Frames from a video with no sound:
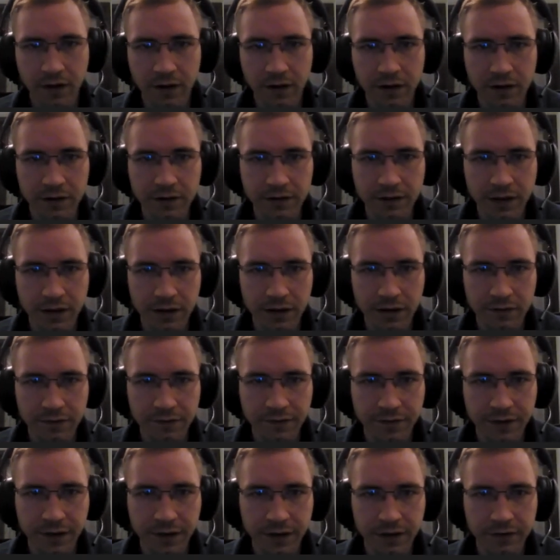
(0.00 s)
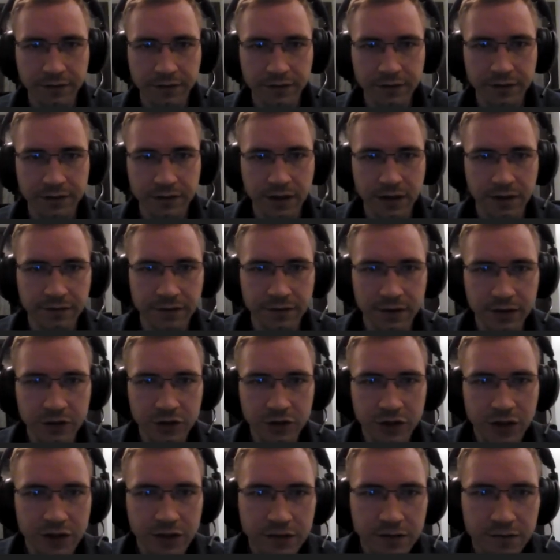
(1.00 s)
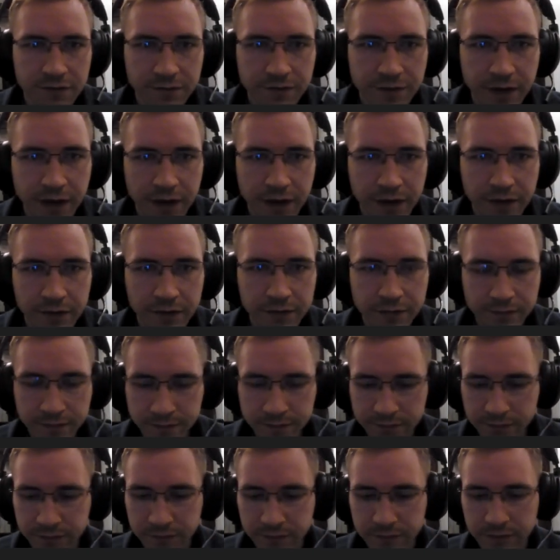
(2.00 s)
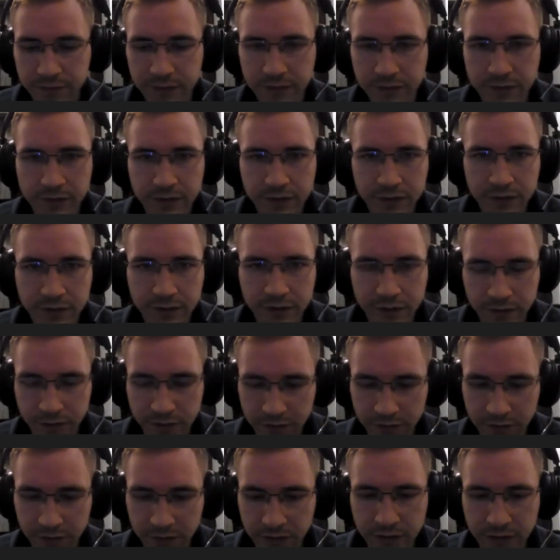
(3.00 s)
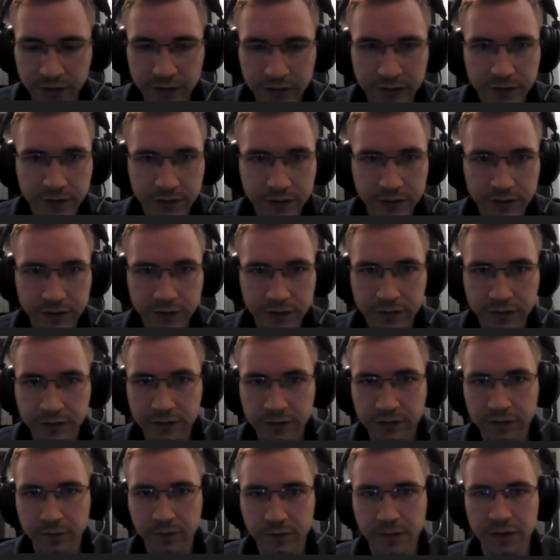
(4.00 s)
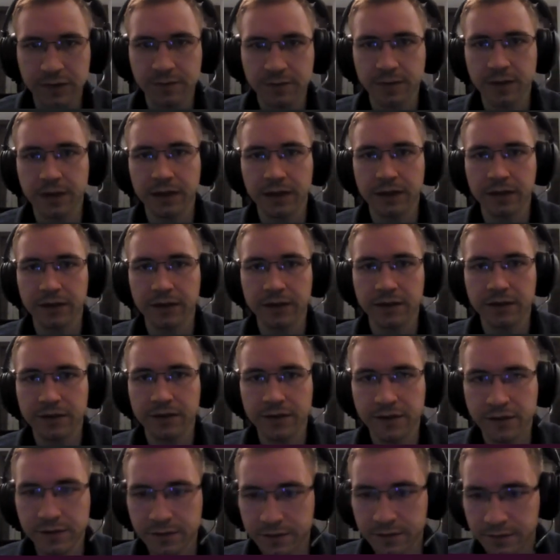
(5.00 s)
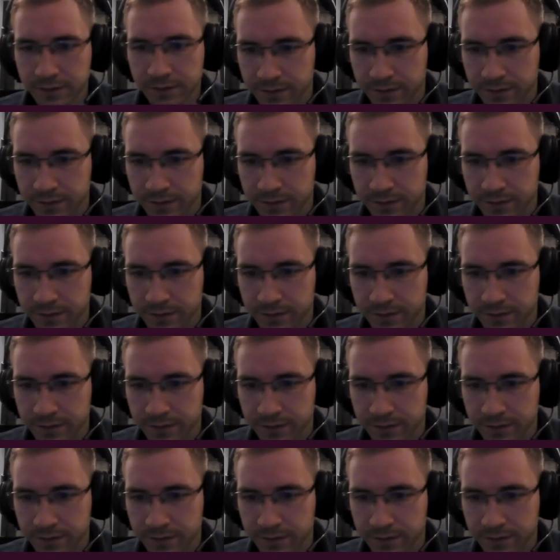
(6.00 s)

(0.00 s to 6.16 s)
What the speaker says: It cannot file the devnet JSON file. I guess let's be like this.